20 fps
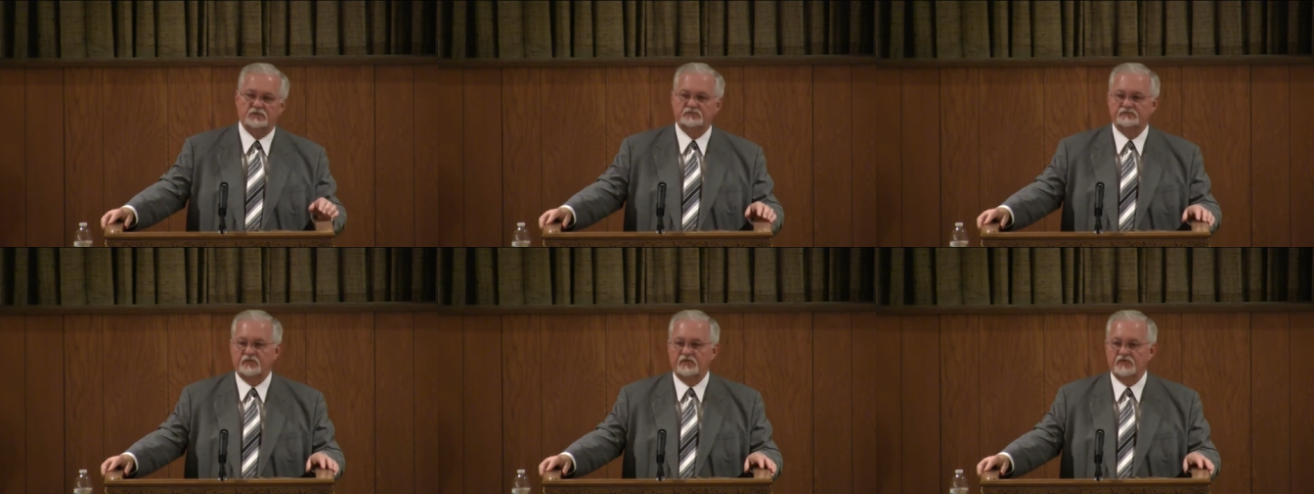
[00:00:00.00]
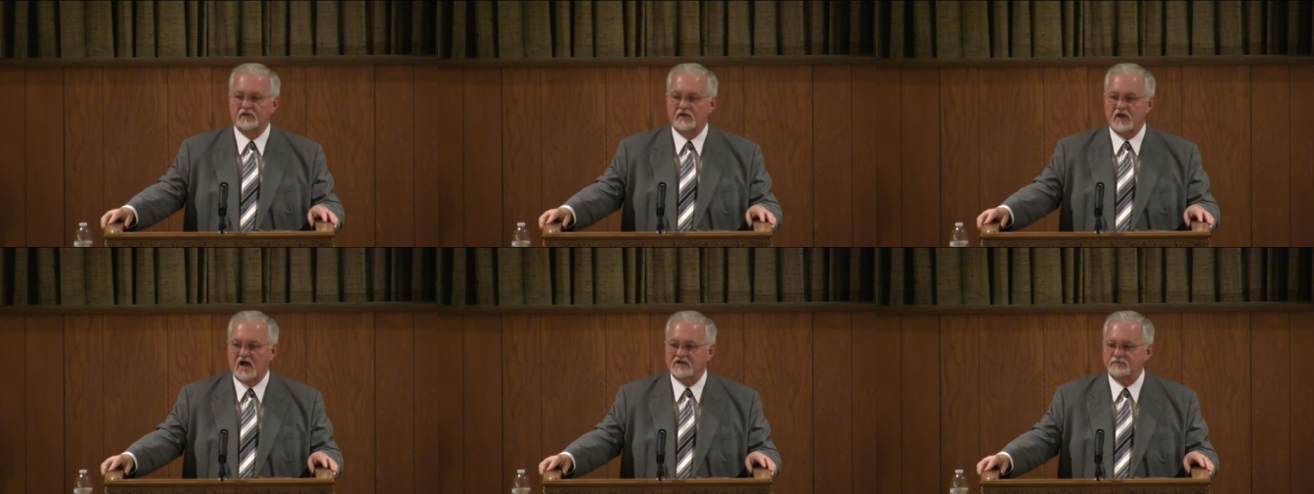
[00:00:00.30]
for
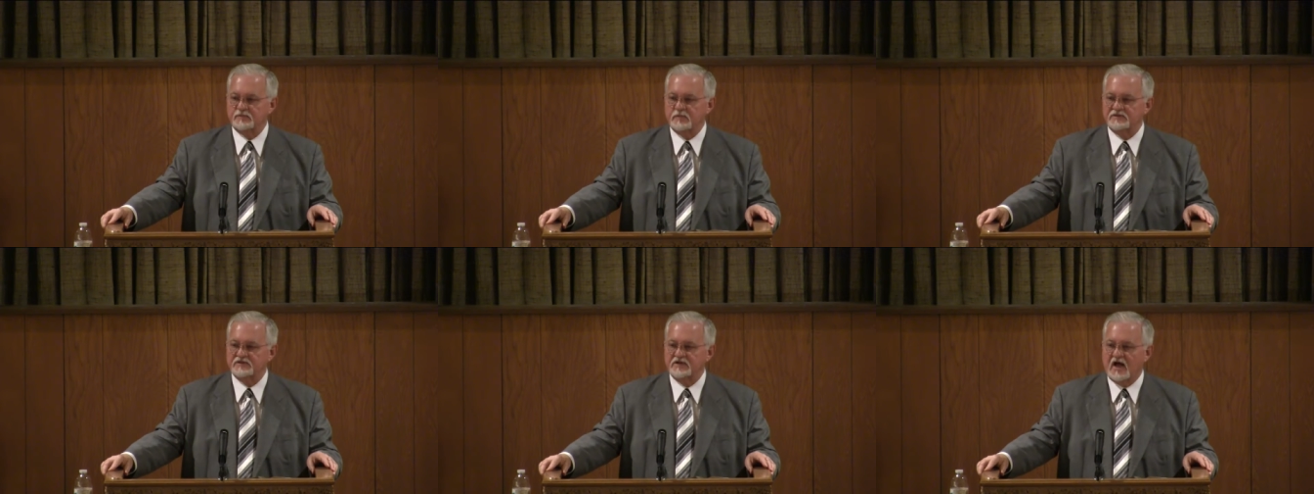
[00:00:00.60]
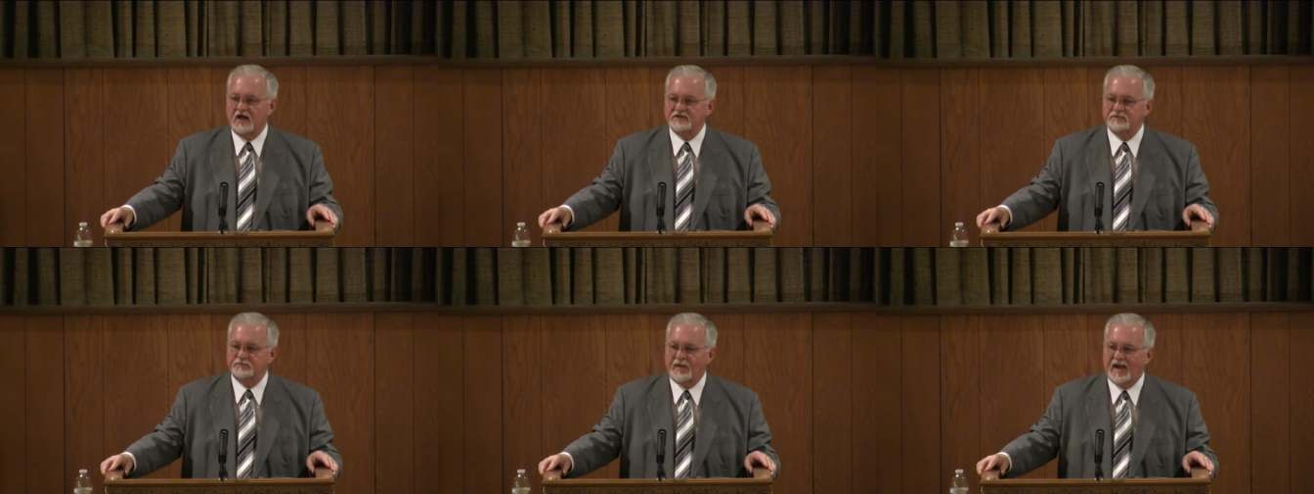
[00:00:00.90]
the gospel is
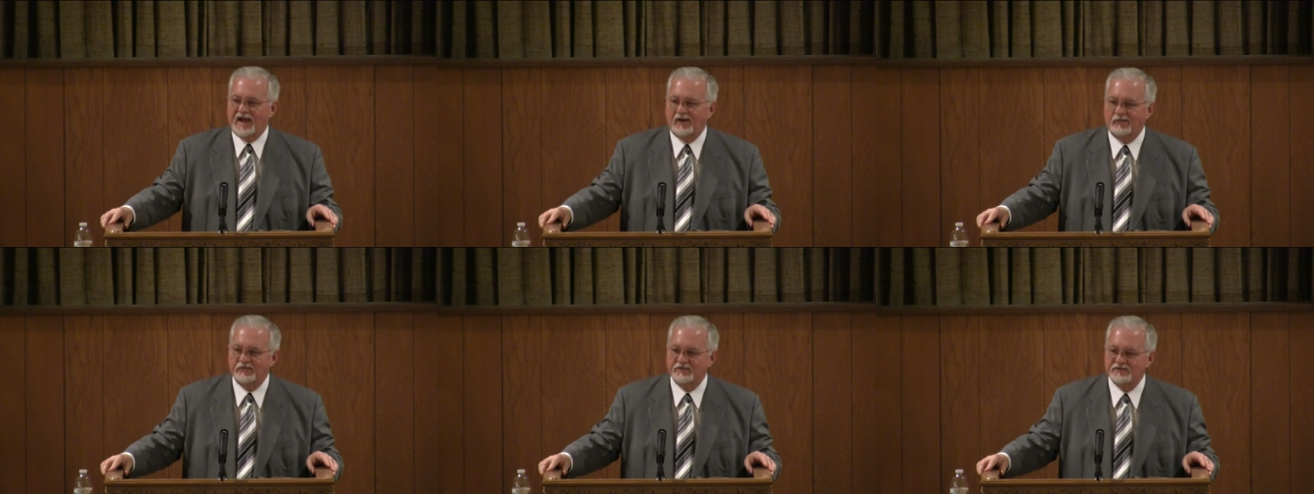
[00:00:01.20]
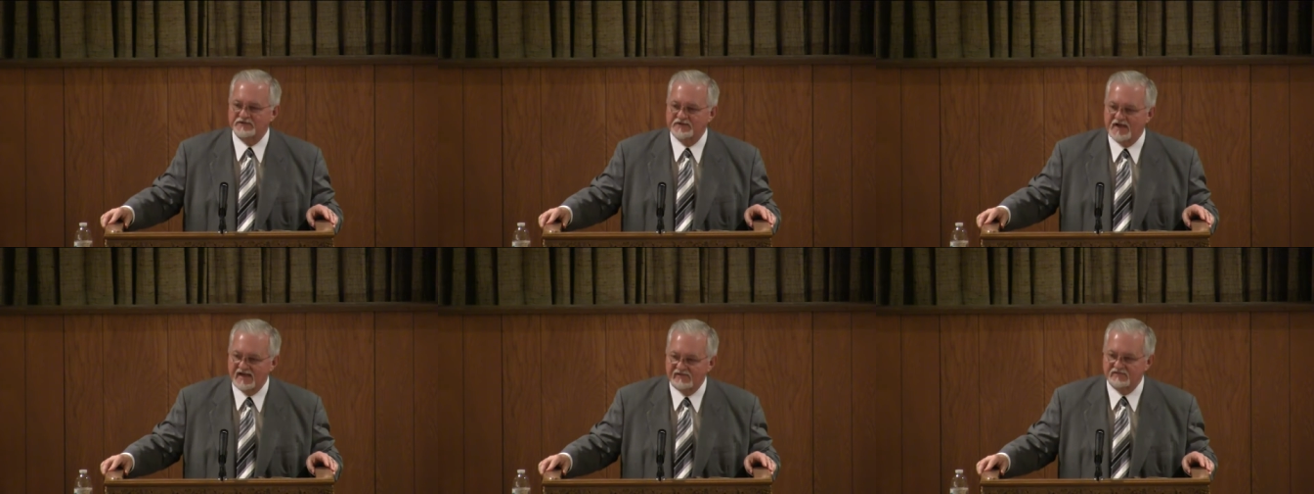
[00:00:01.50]
God's power to
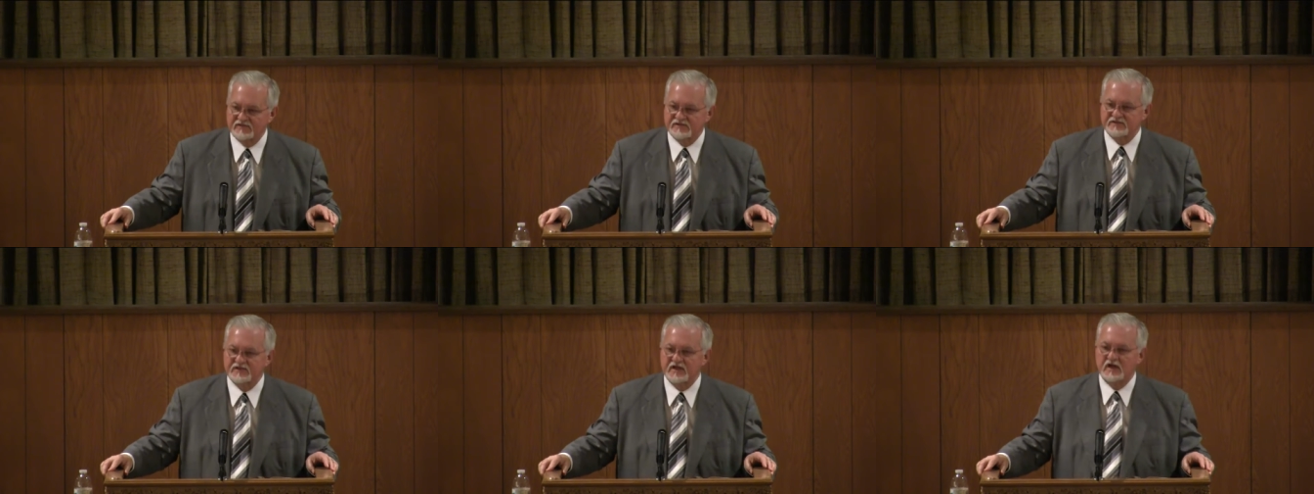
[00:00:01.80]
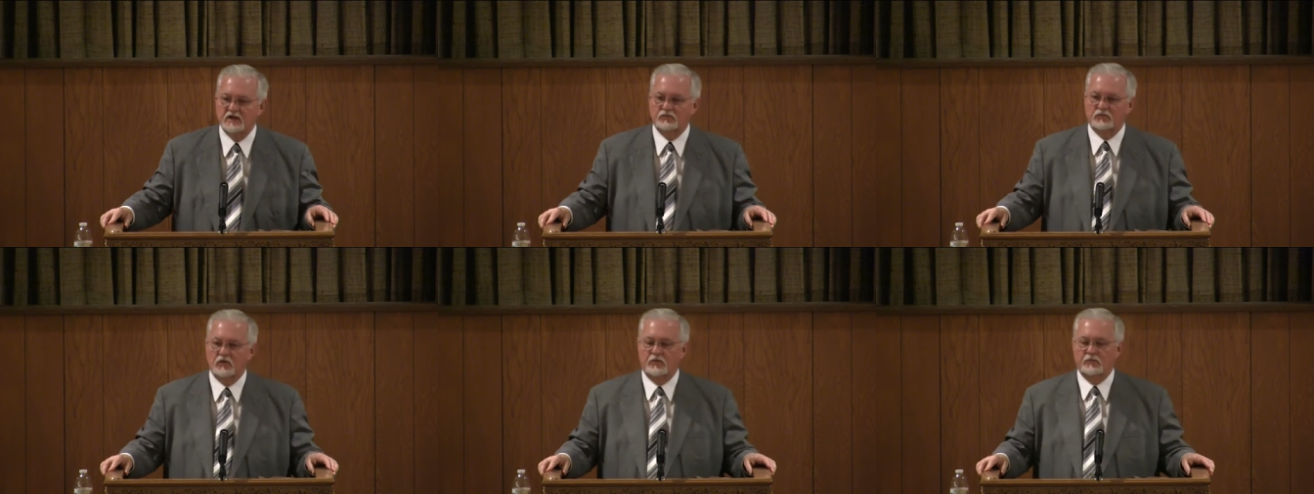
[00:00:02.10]
save us,
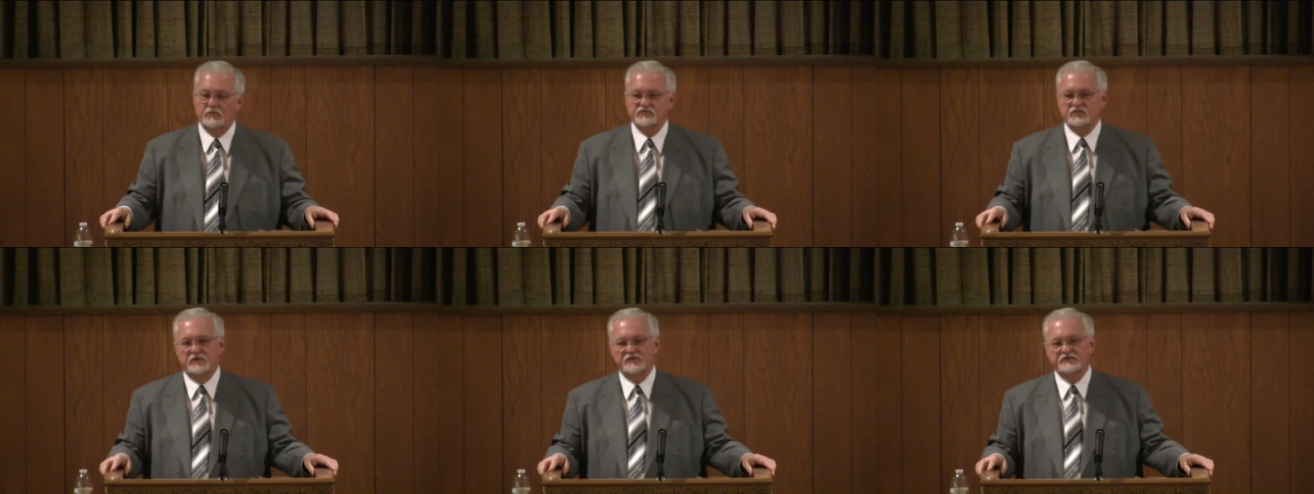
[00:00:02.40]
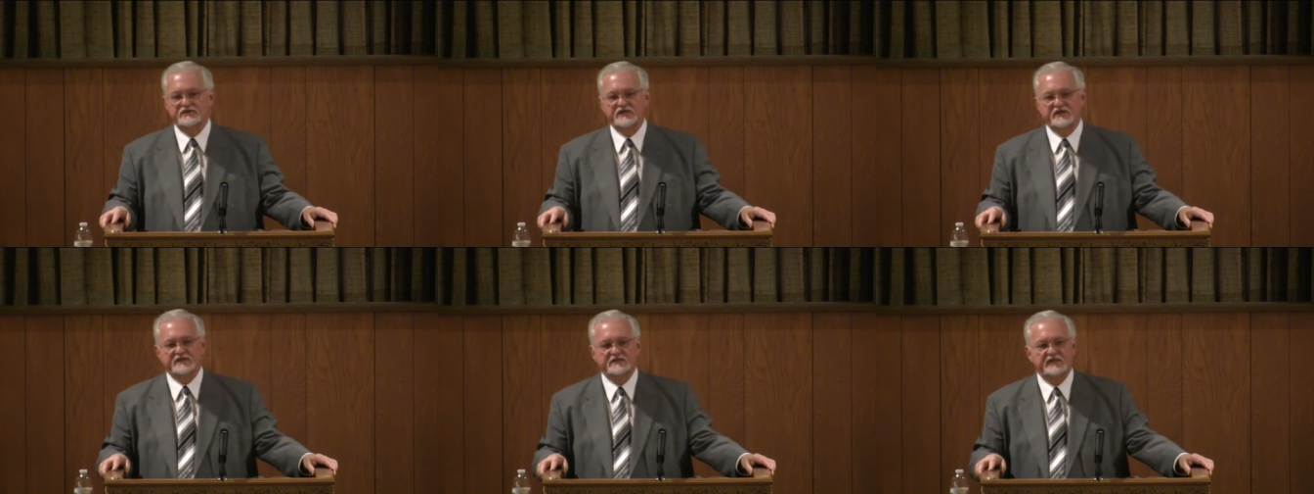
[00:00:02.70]
Romans
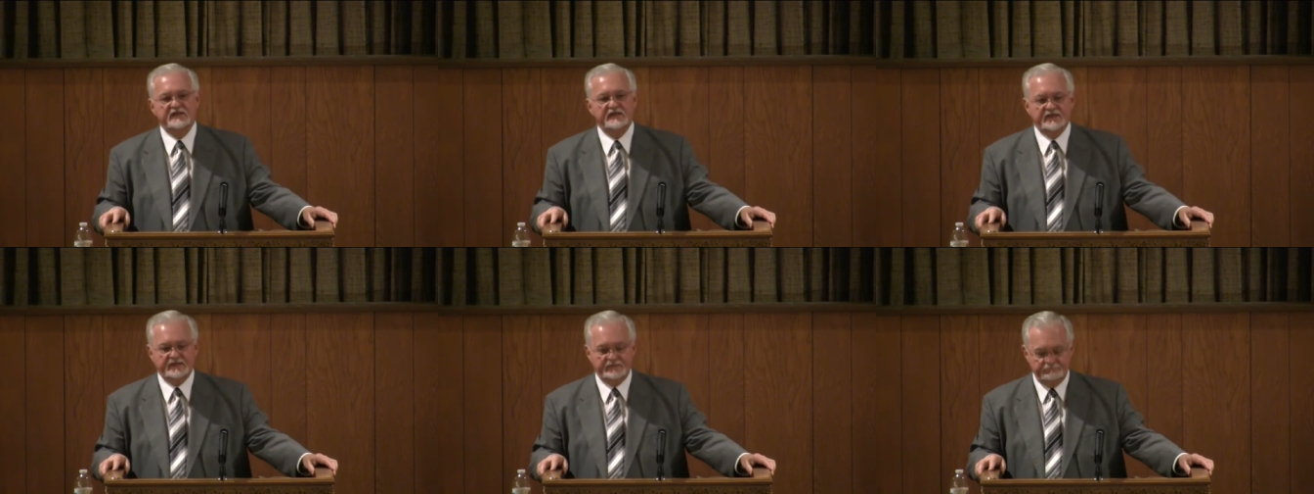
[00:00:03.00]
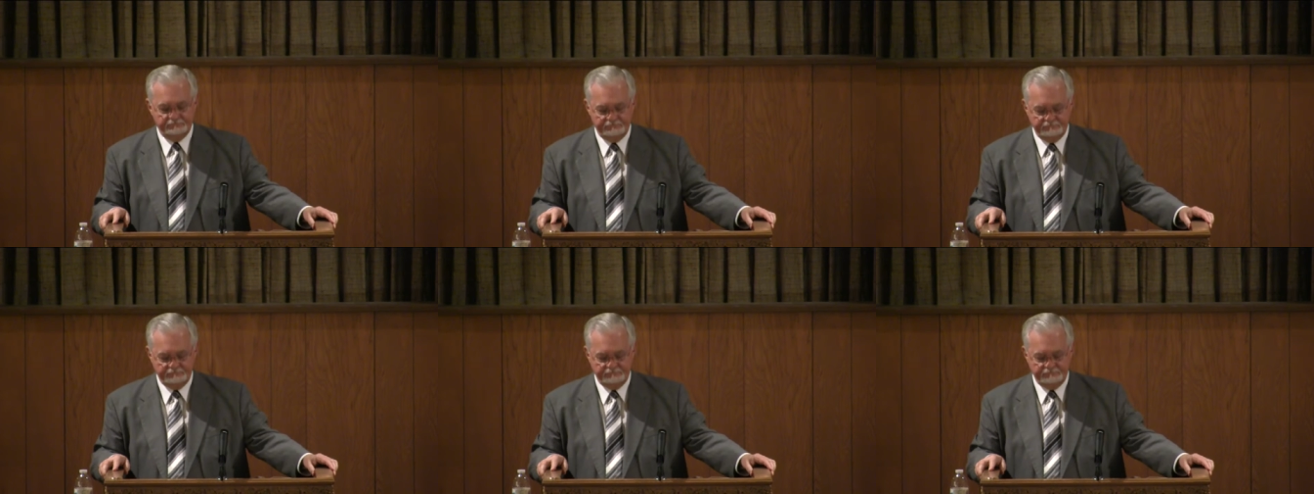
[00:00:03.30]
1.16.